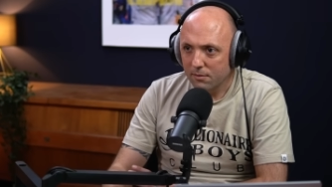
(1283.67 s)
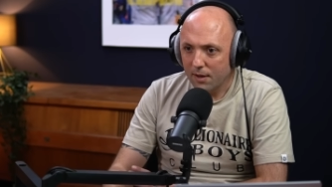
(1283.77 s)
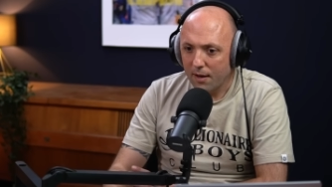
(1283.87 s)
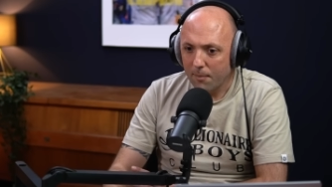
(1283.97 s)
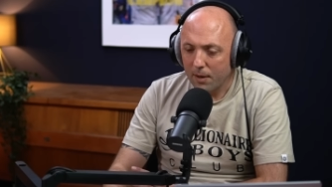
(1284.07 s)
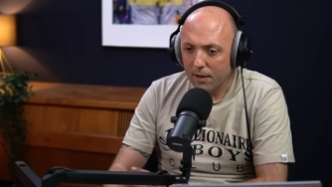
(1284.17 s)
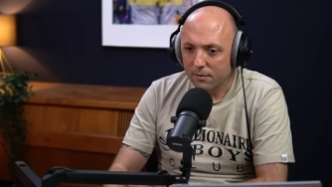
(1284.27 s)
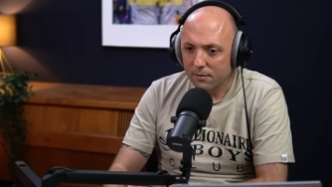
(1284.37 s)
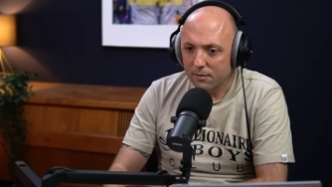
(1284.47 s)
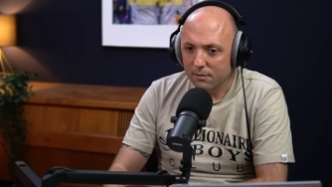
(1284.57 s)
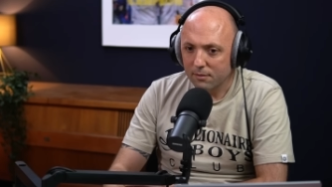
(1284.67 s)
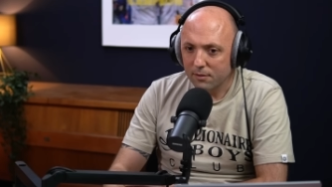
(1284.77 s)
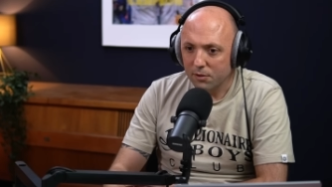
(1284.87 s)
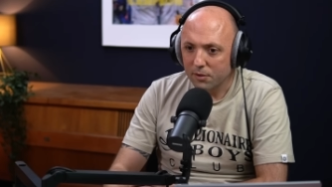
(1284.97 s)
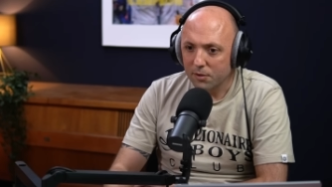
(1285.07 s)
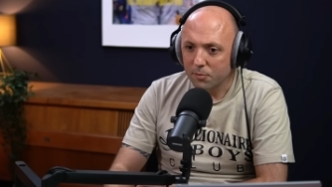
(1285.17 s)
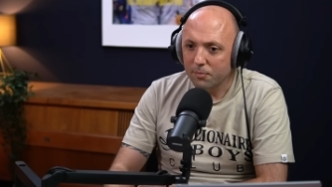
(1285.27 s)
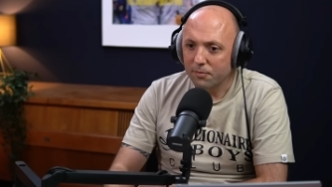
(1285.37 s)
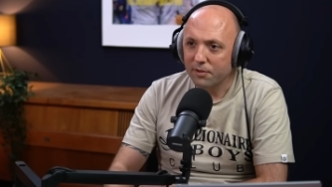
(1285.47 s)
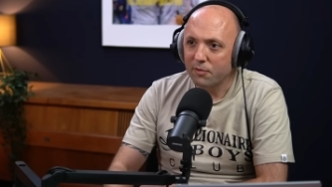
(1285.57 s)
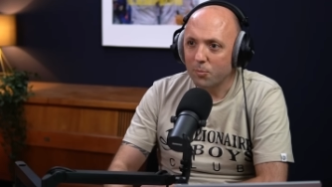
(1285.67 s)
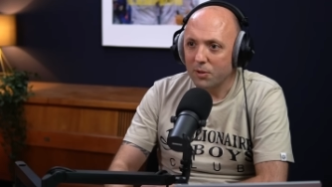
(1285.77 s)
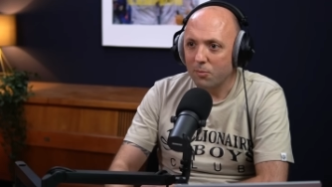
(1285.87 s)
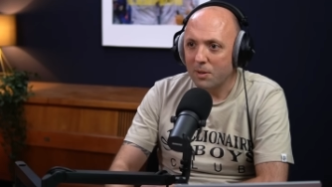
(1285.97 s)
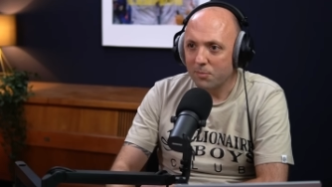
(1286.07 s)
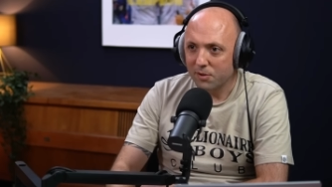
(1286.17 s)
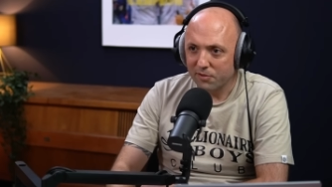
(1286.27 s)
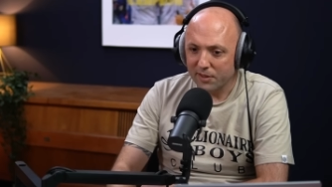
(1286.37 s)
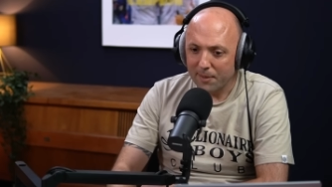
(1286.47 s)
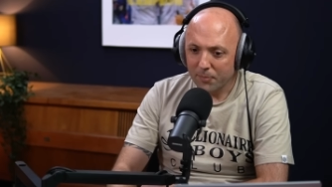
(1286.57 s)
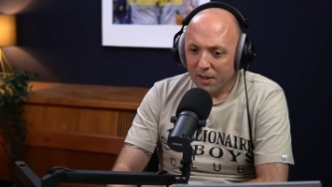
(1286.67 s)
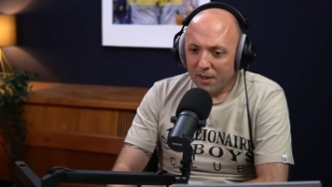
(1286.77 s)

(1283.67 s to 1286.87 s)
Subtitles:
And he'll forever be remembered for that.